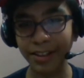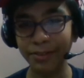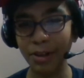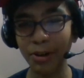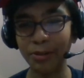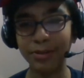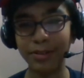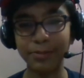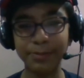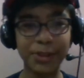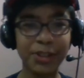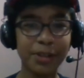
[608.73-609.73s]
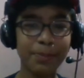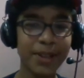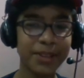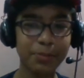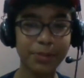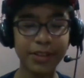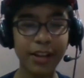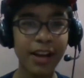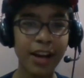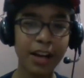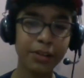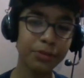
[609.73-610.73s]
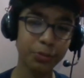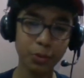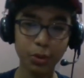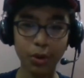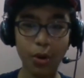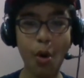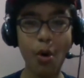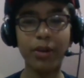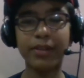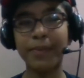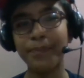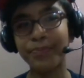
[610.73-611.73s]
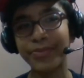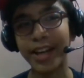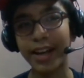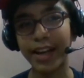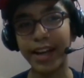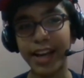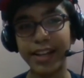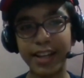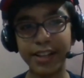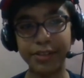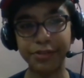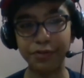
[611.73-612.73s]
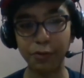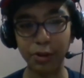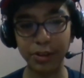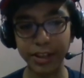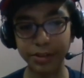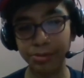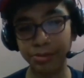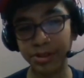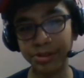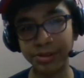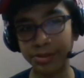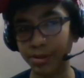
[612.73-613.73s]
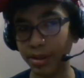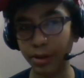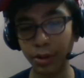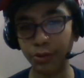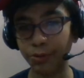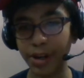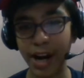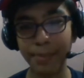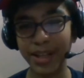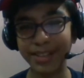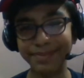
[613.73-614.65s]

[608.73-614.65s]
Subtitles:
Whoa, bishop xb7. And the rook on a8 is falling, so this is over.